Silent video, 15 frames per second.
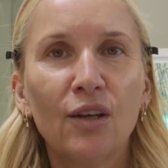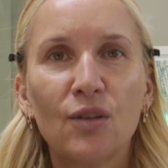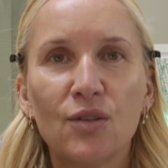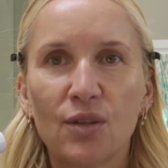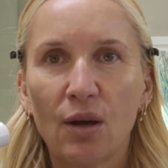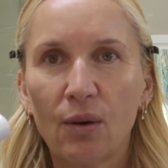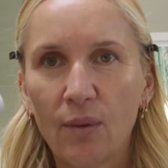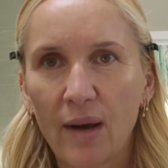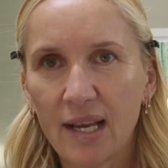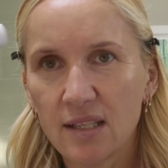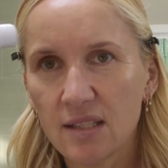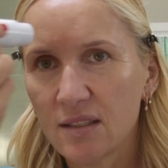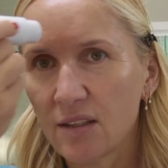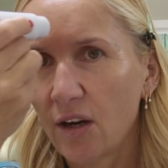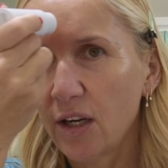So I
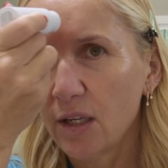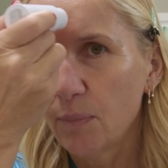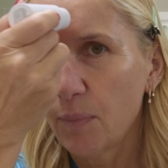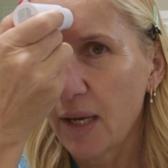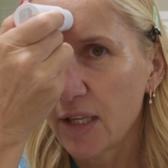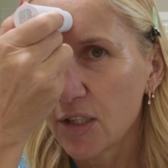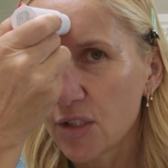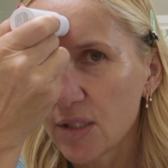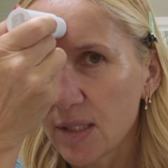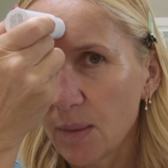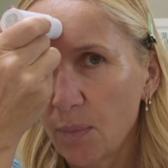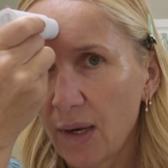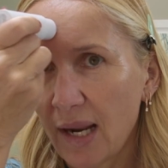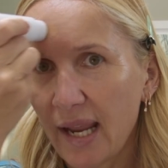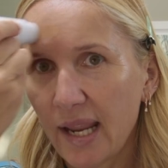start by just
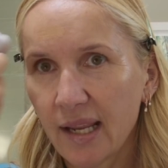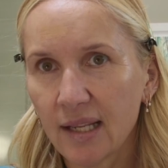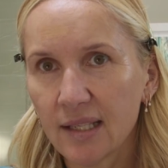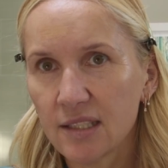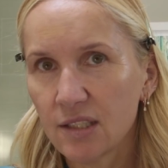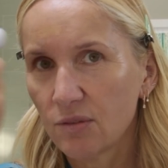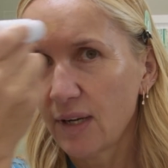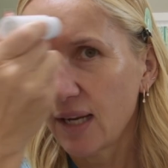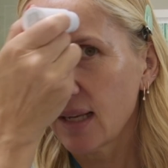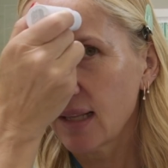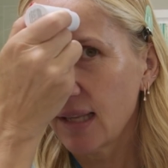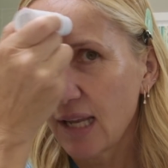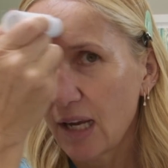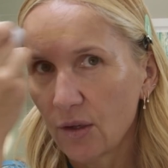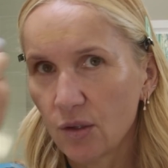applying it
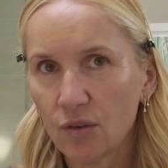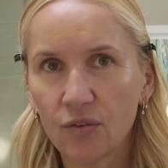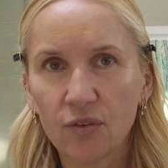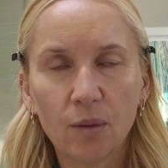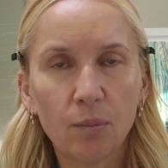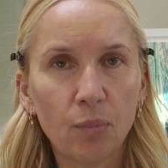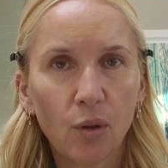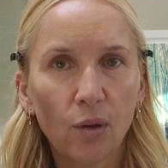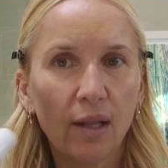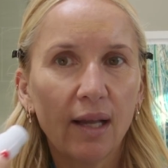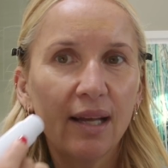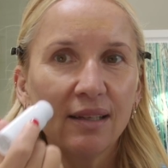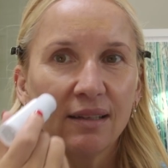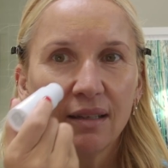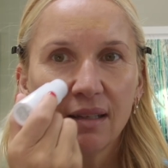directly out of the
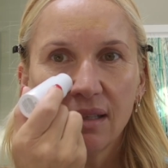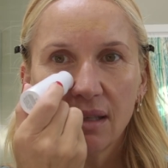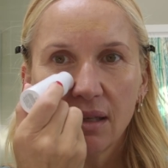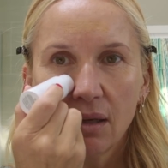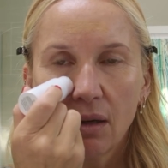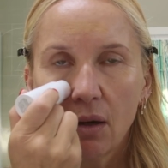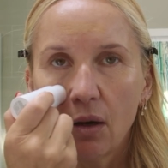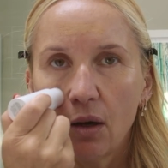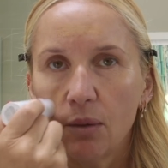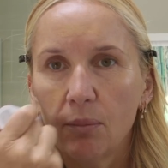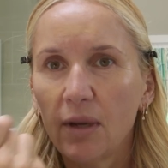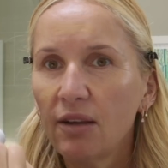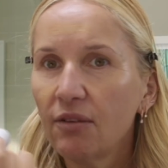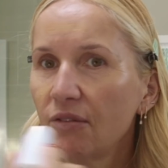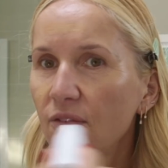bullet
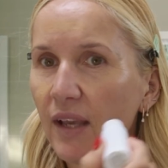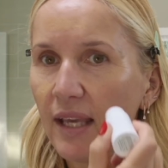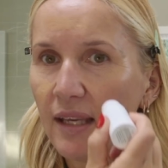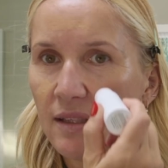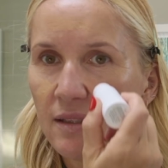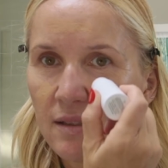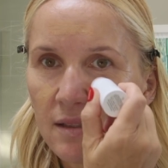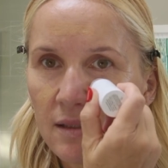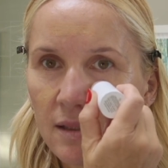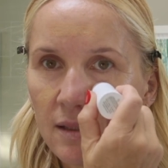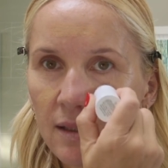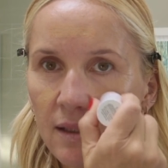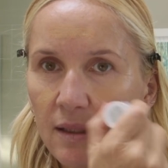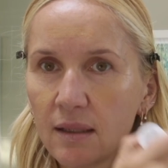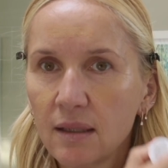on my face,